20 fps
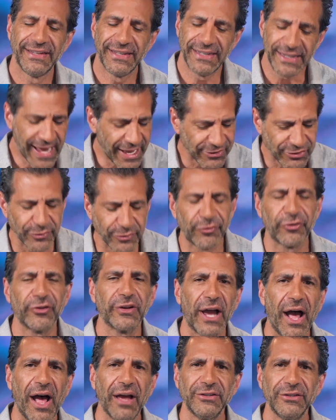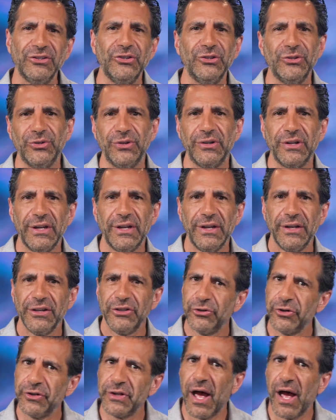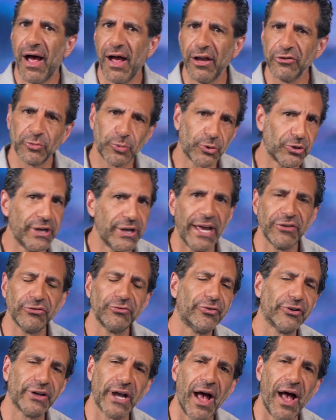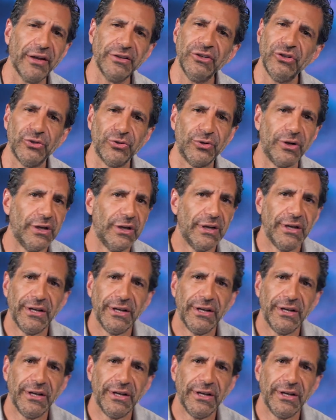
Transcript: He hasn't forgotten you. You're in the hospital. He hasn't forgotten you.